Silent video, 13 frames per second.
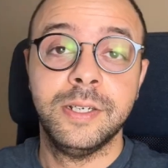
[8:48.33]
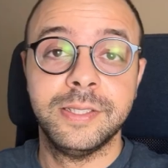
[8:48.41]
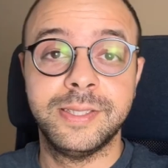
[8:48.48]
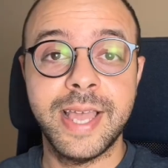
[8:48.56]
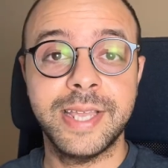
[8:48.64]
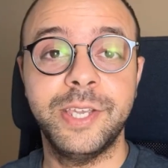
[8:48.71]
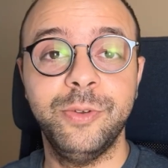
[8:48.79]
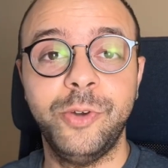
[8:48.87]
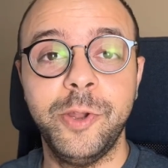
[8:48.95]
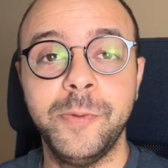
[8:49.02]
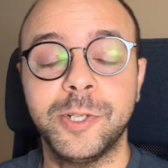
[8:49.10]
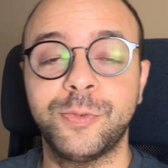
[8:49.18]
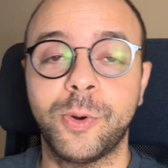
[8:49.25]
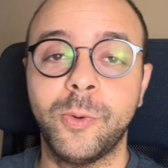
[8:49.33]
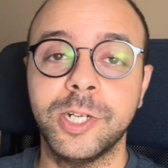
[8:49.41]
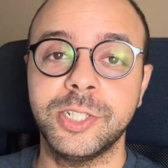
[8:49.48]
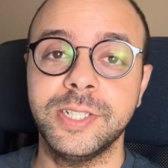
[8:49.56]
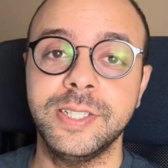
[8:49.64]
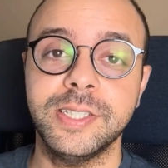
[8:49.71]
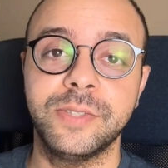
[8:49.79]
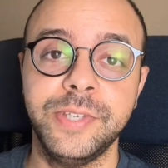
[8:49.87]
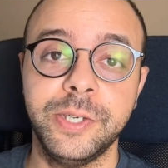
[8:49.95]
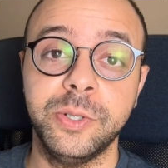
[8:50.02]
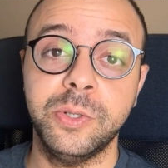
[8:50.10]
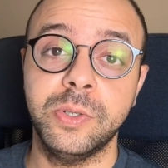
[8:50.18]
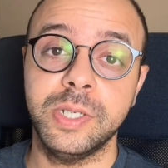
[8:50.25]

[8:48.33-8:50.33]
Thank you very much for watching this video.